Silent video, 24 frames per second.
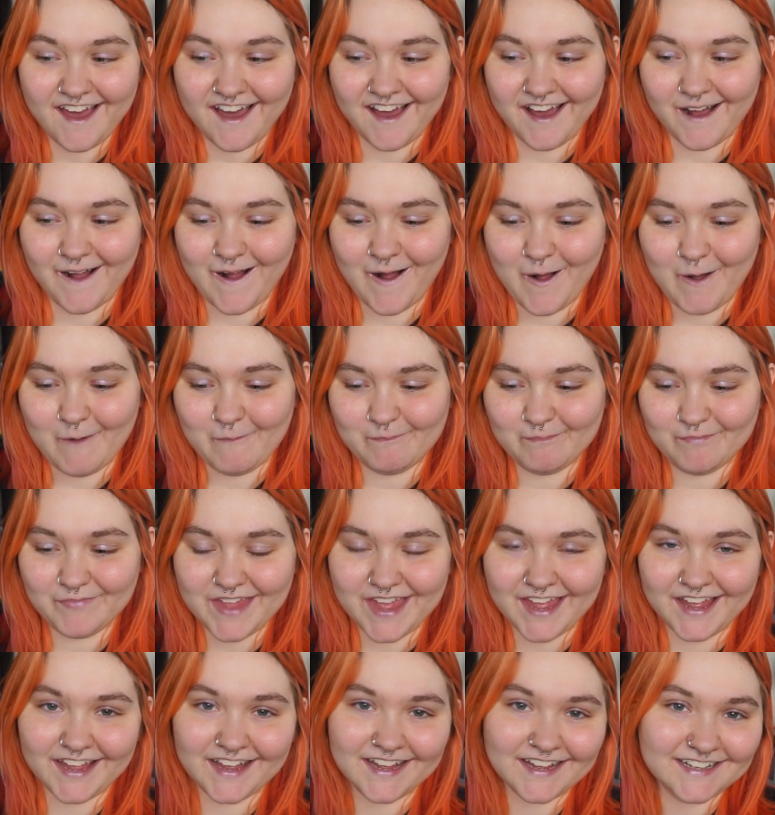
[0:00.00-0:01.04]
Um,
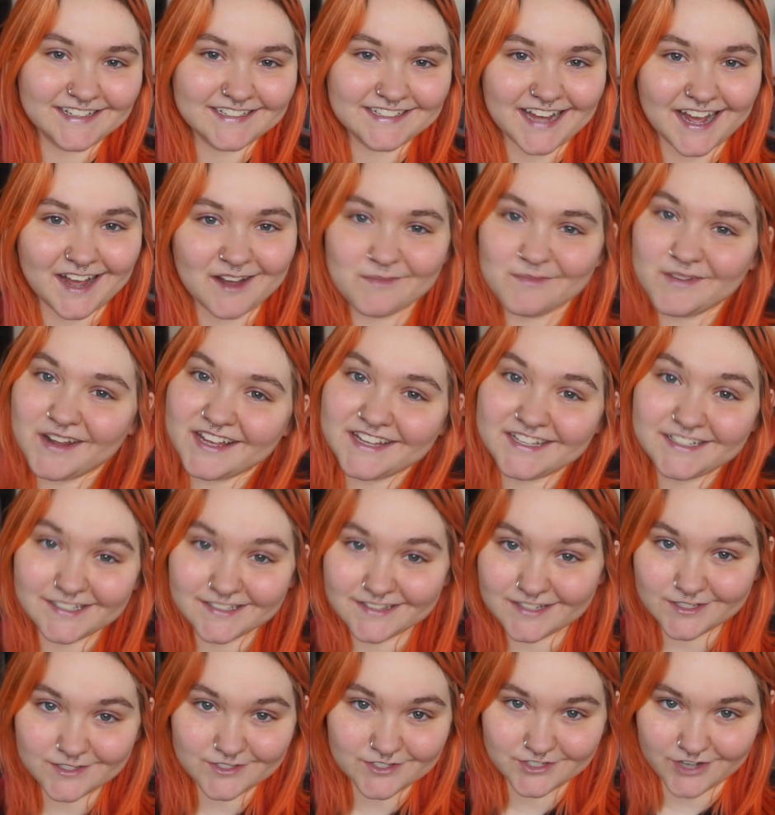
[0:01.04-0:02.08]
and I'm not into
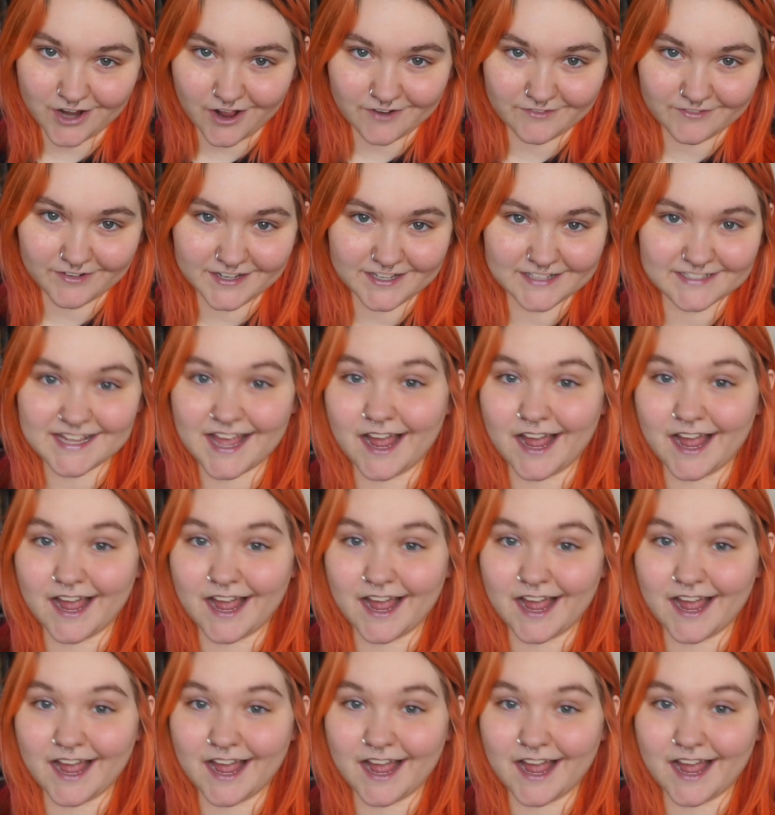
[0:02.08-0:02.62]
those genres.